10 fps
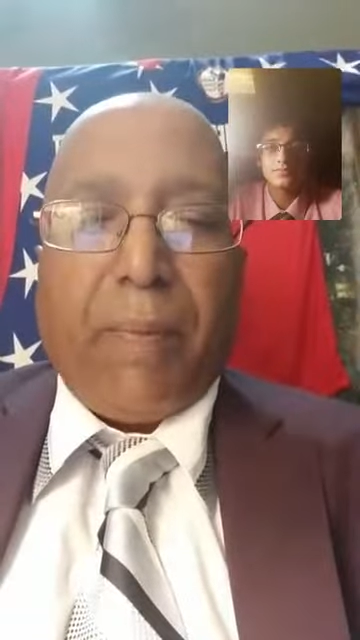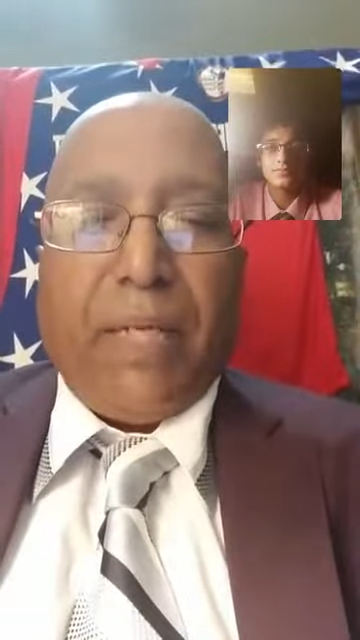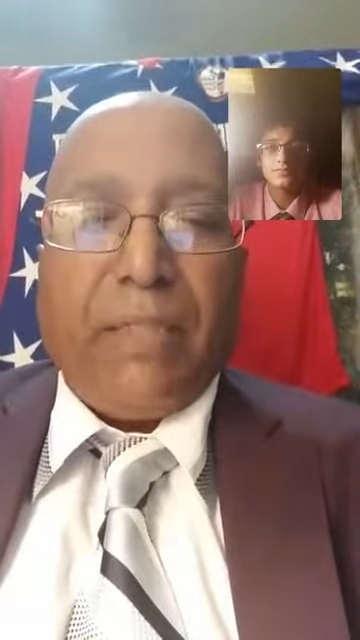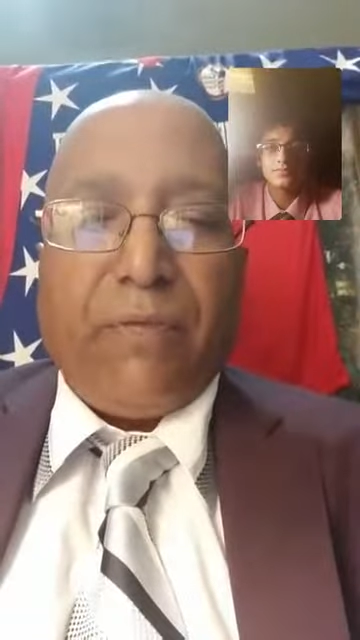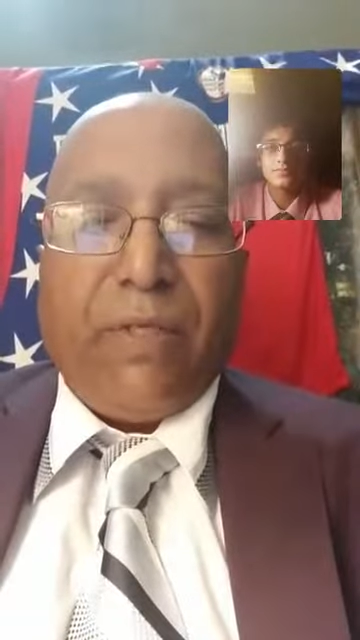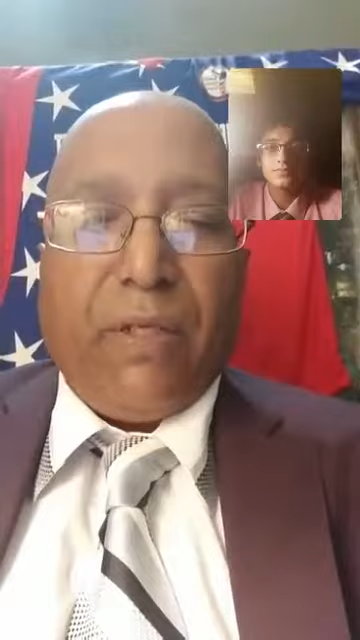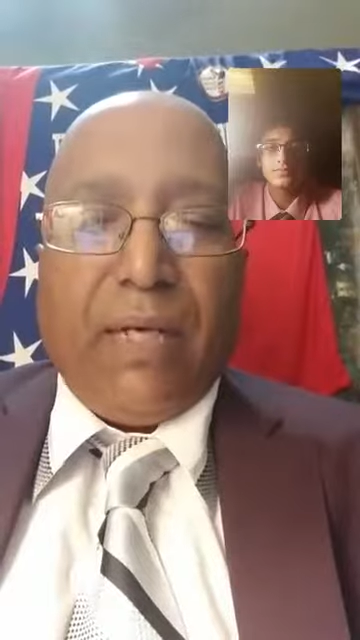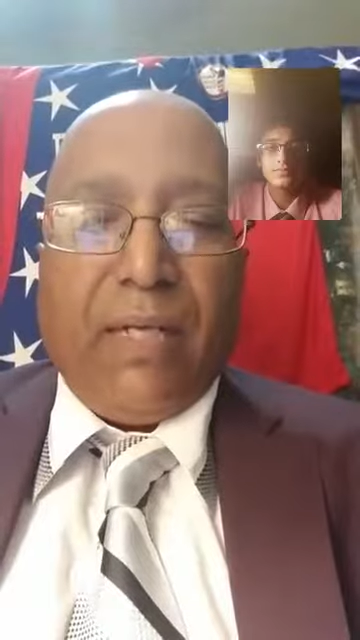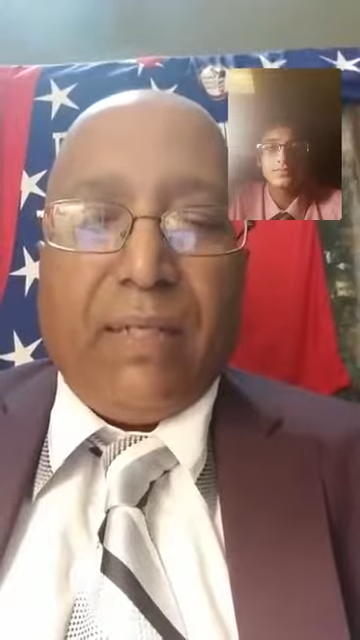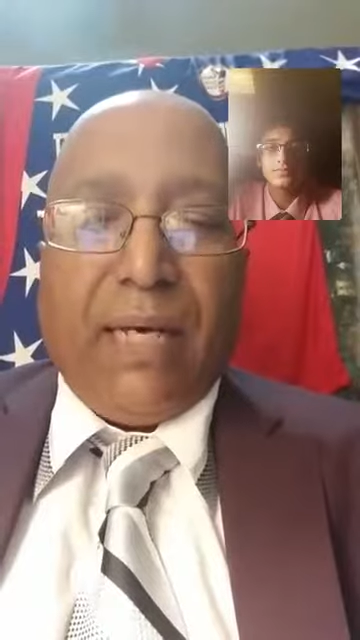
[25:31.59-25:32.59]
page for
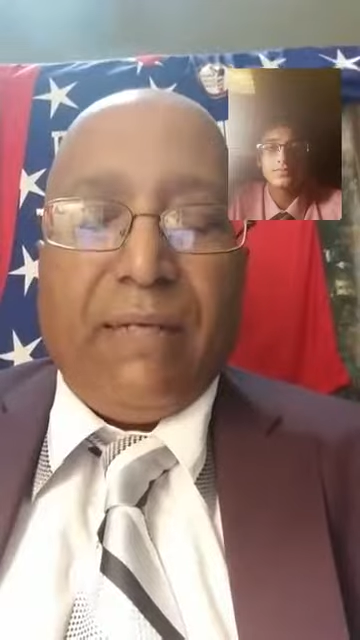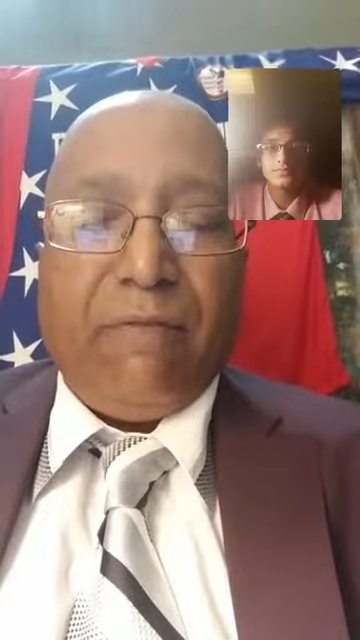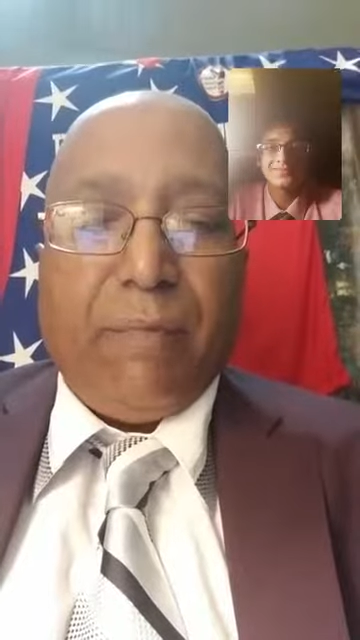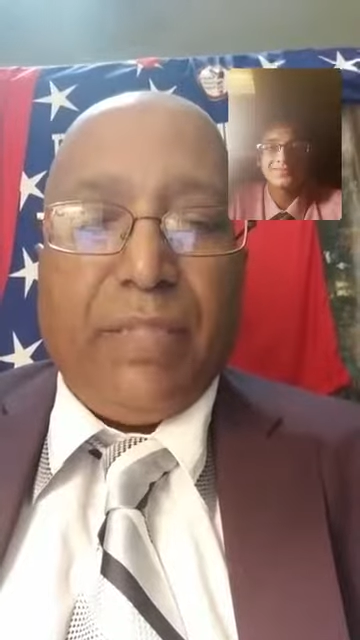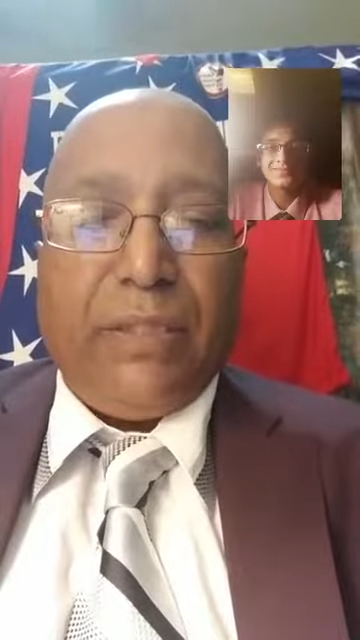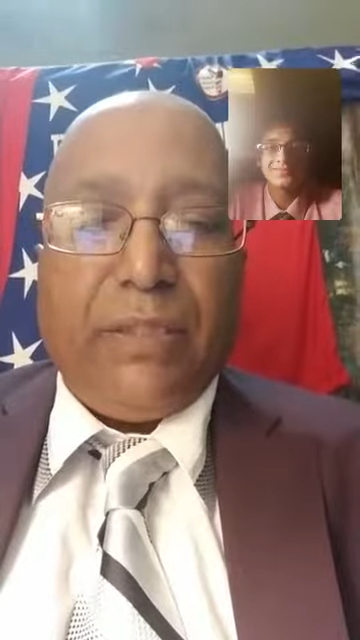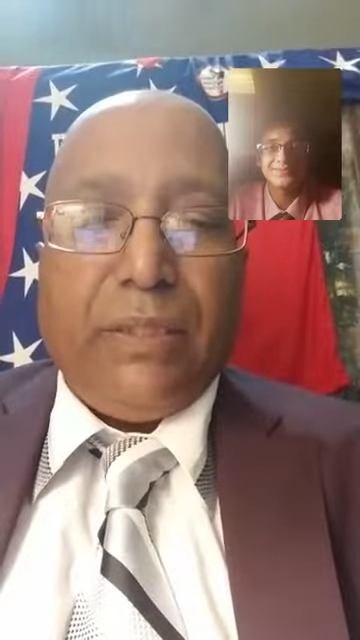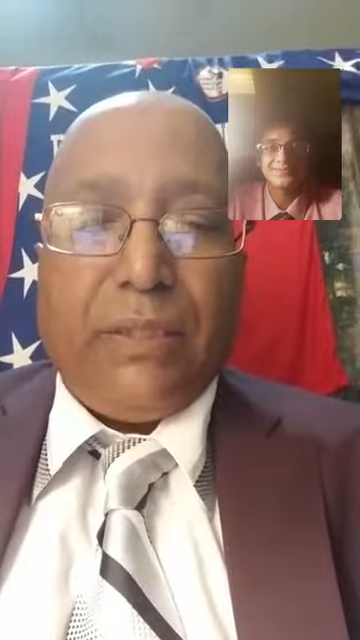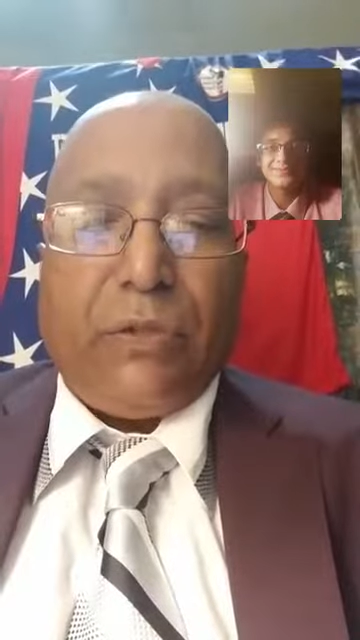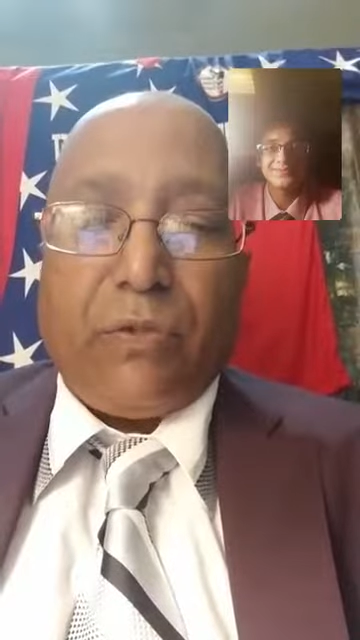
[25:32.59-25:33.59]
that information
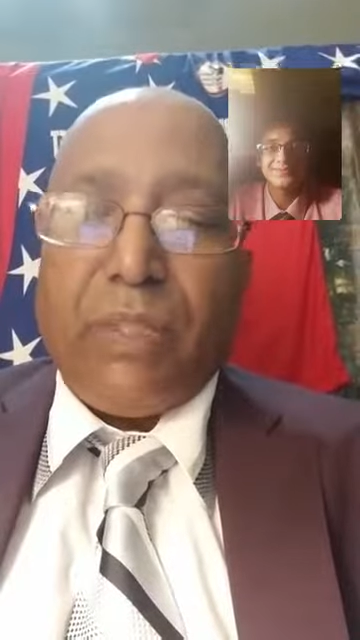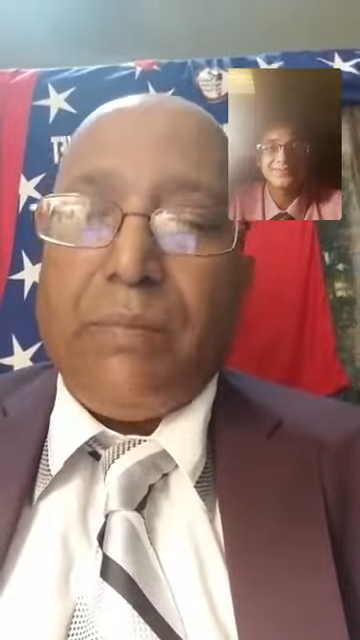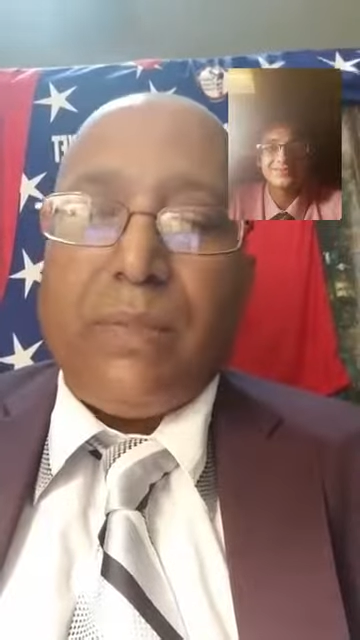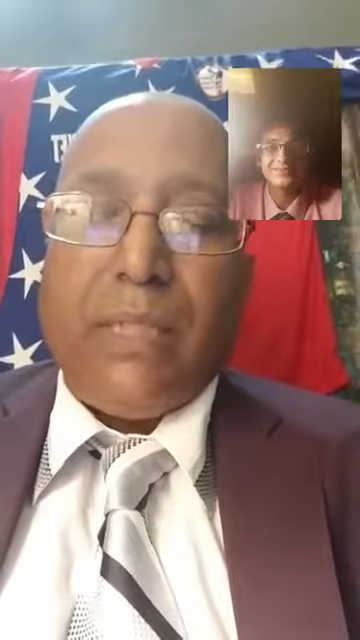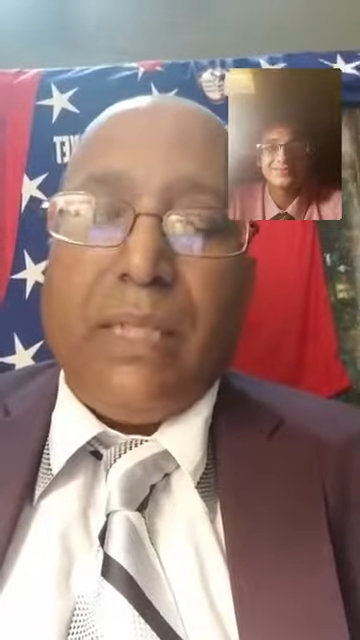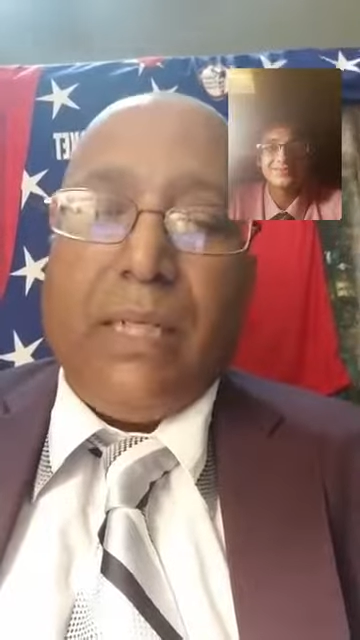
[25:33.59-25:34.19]
and streams.